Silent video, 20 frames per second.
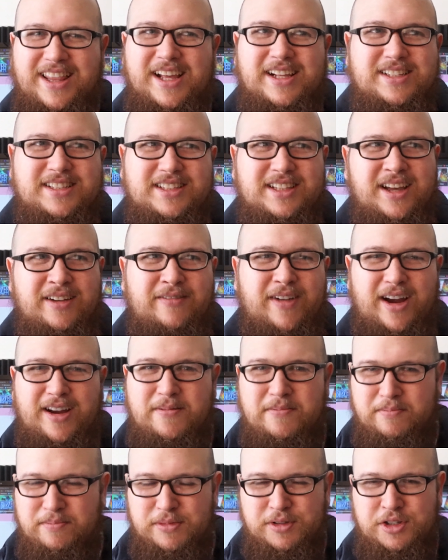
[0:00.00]
that's a
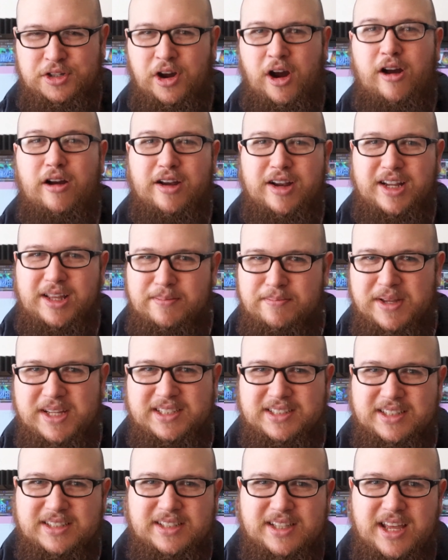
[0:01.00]
very jargony
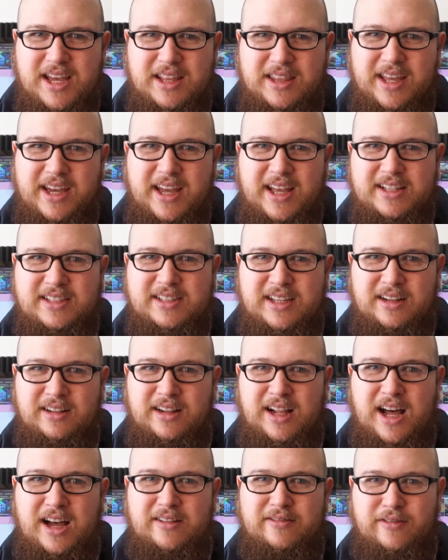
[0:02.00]
business thing that gets said a
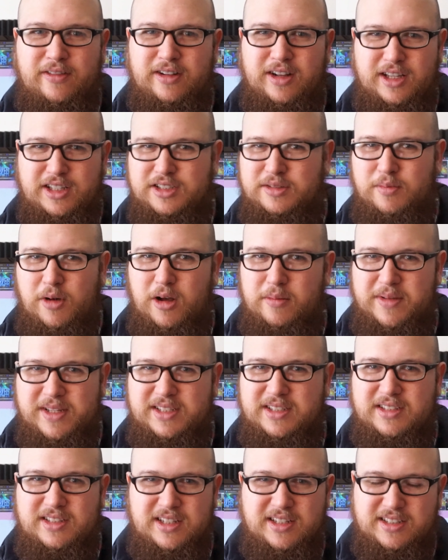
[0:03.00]
lot for like small
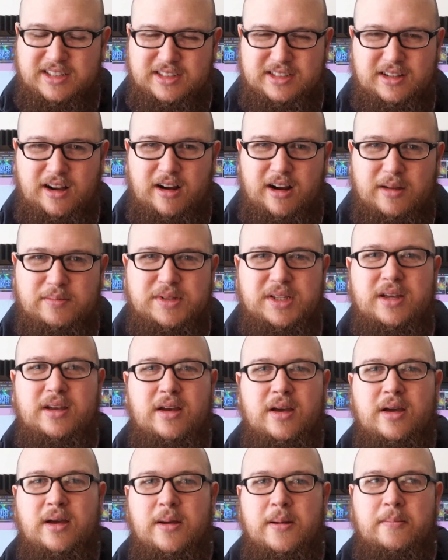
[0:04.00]
businesses and startups.
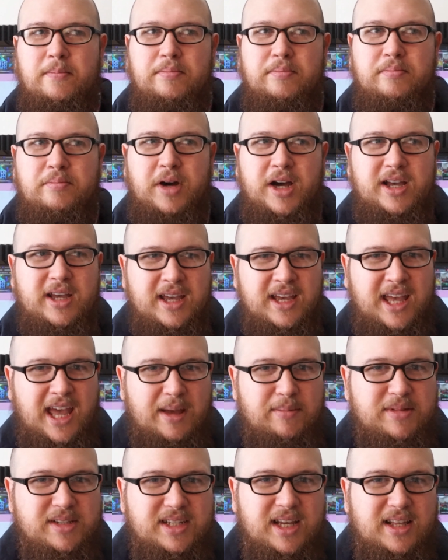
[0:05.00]
But in
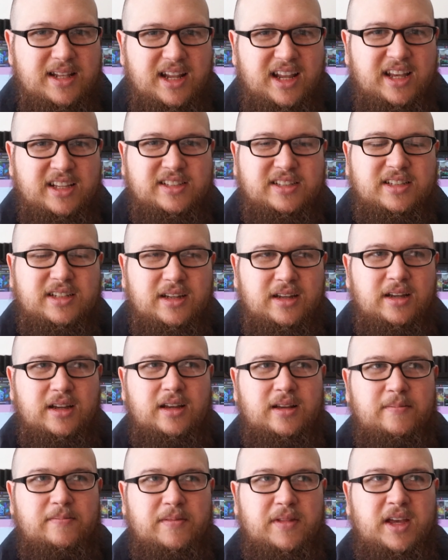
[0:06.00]
game design, it's
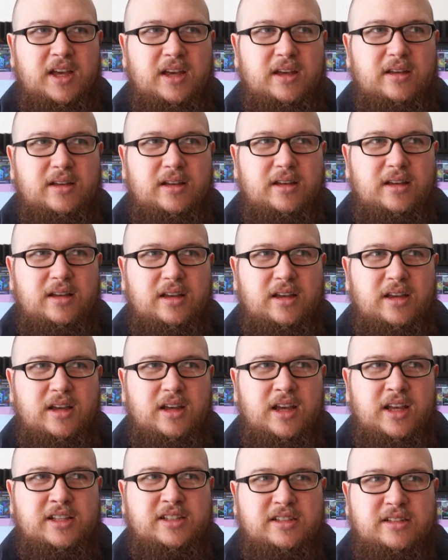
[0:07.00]

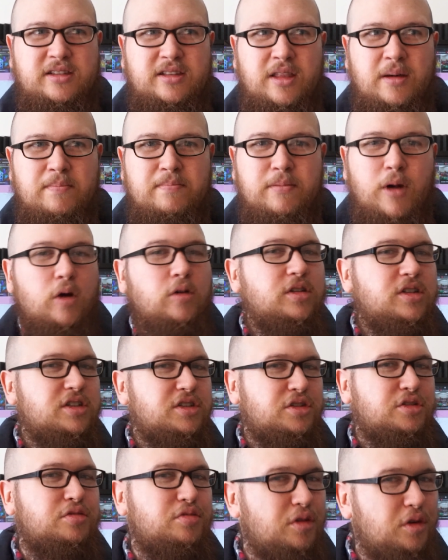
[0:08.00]
the
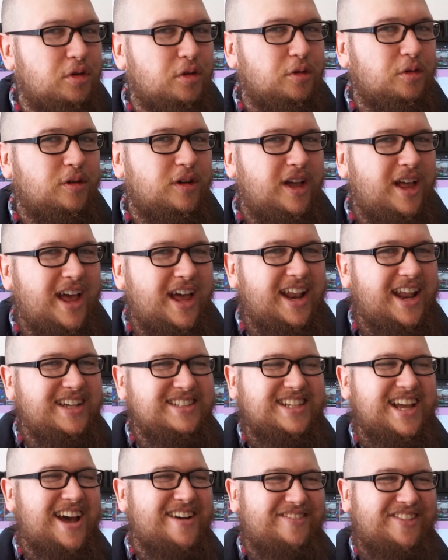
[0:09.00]
most true it
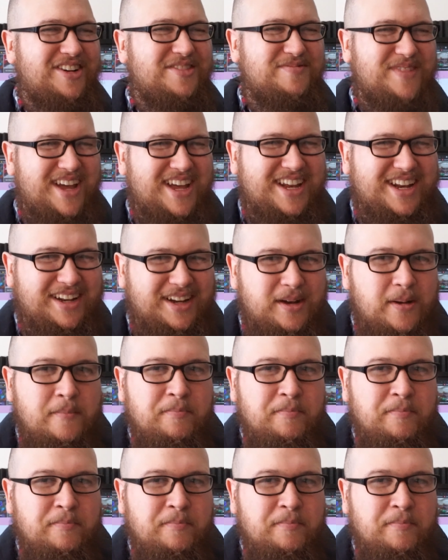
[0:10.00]
has ever been.